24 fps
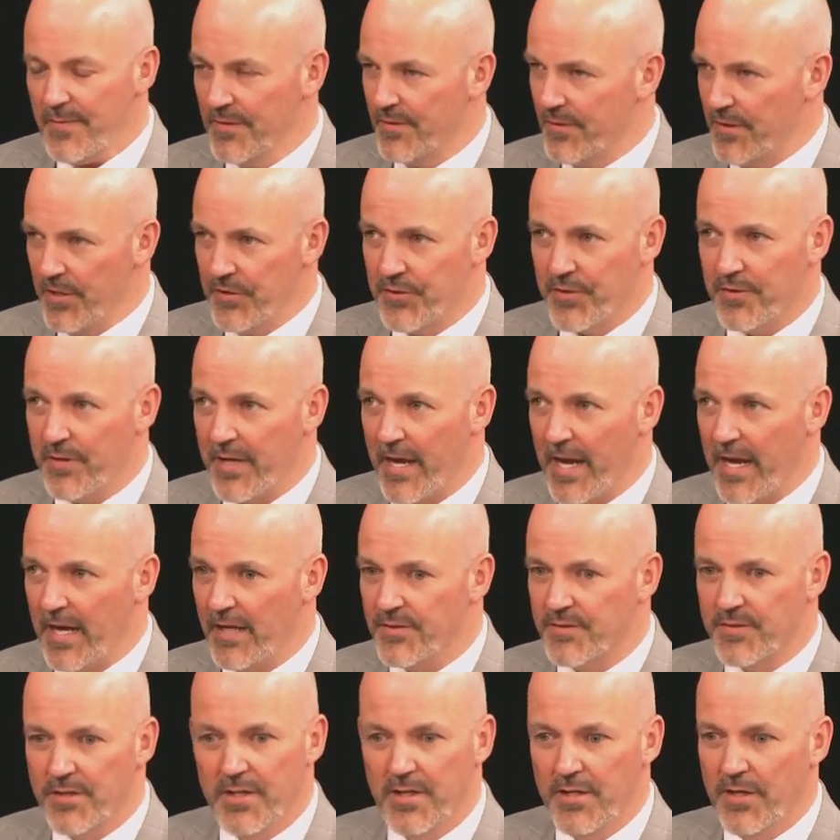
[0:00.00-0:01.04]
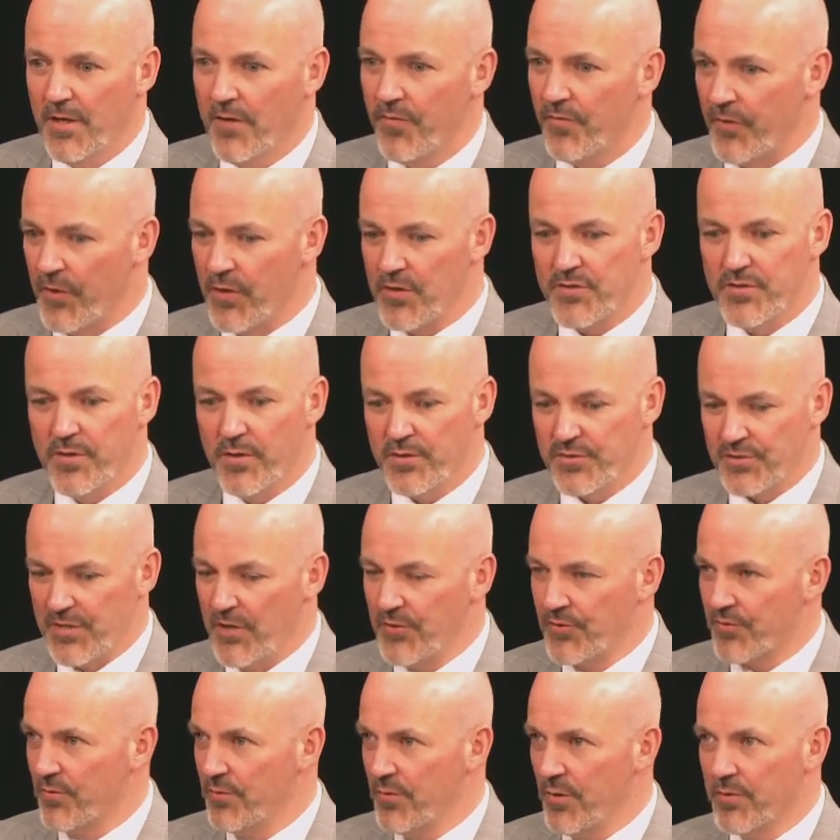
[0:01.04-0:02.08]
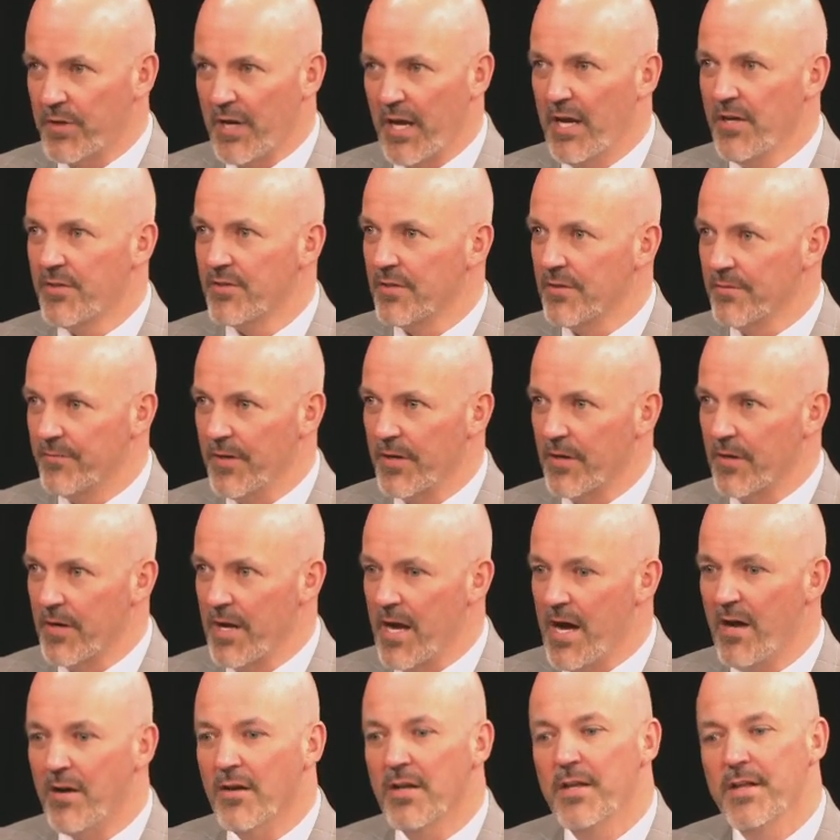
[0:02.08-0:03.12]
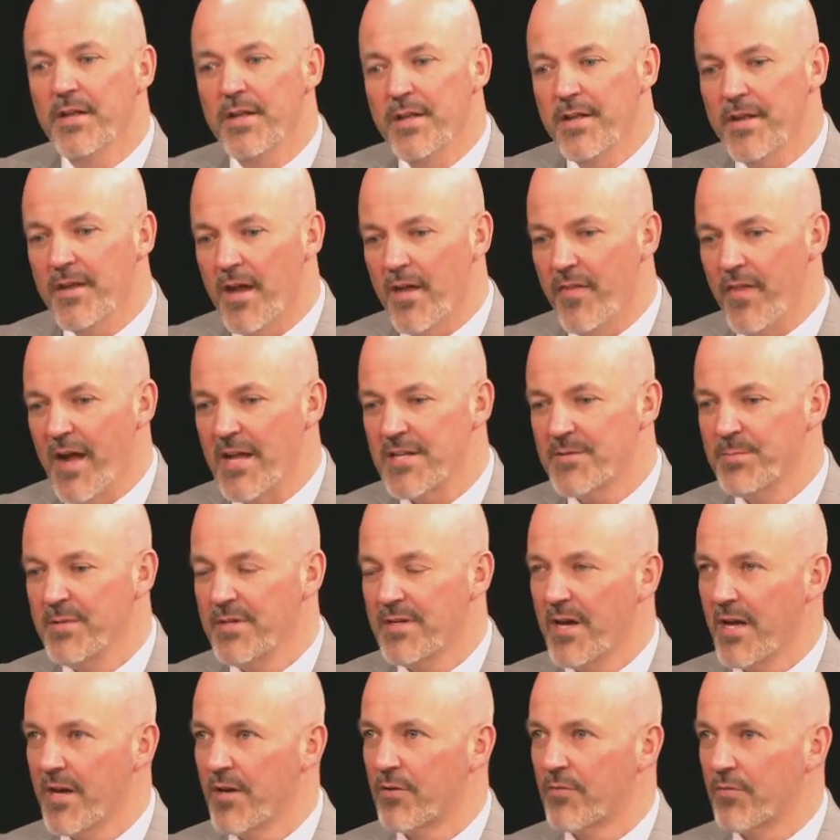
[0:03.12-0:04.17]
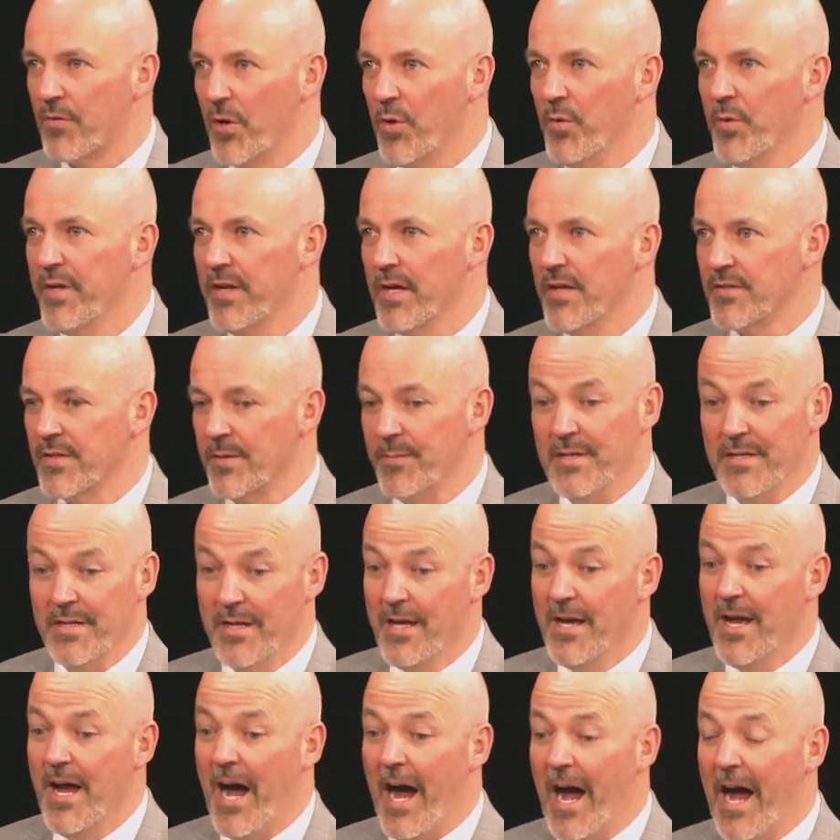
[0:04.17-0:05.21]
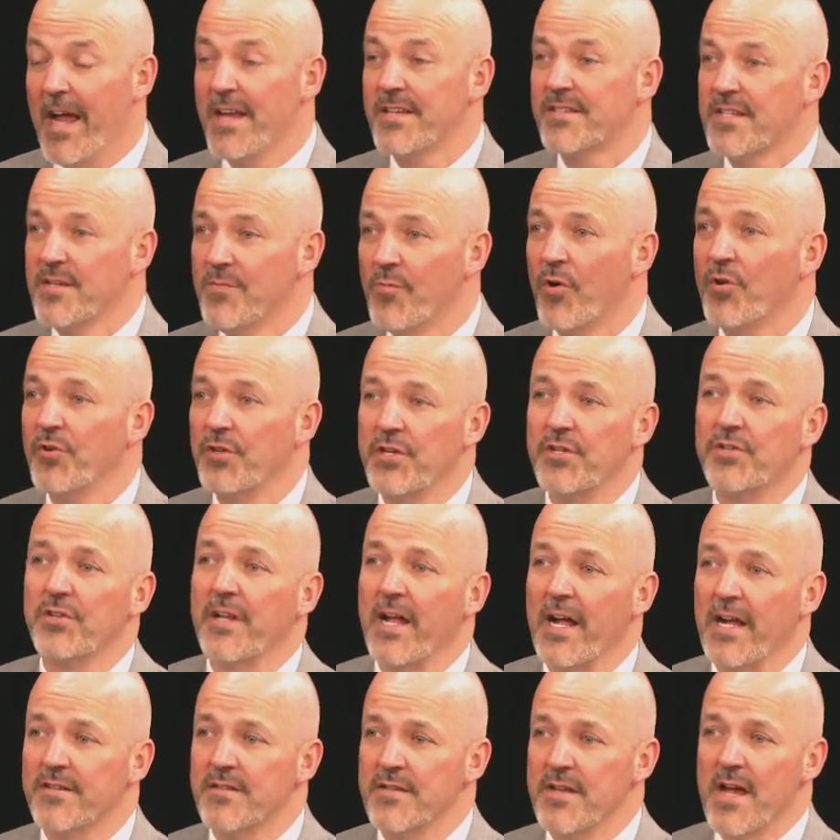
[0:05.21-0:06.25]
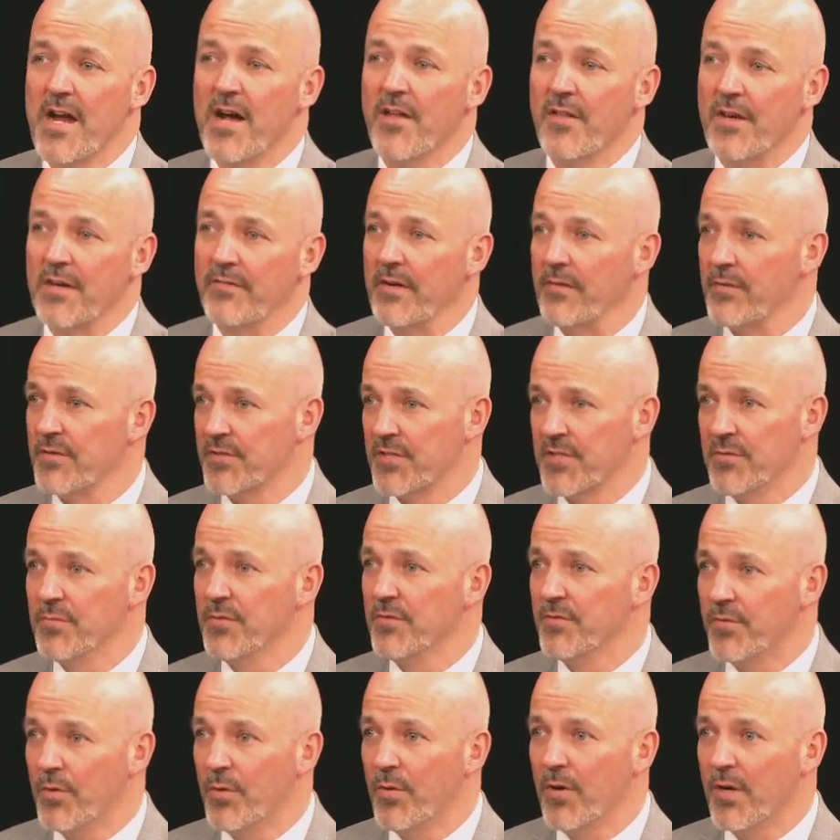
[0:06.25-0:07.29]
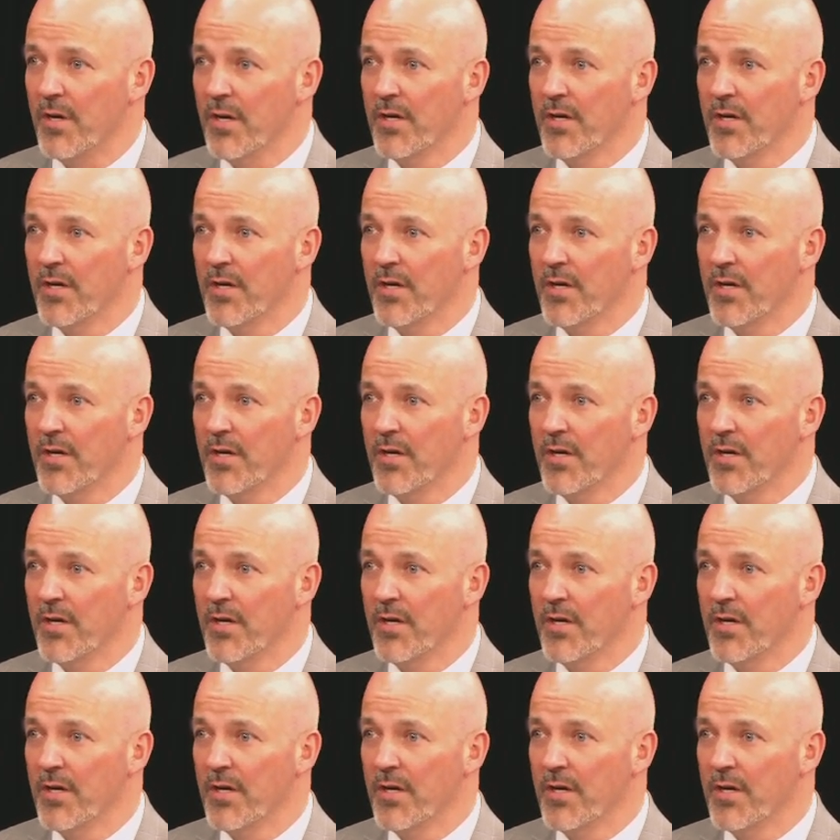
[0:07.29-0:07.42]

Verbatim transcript: Digital ads, there's no central location to figure it out. And that's been kind of growing as I mean, I see more digital ads now than I've ever seen before.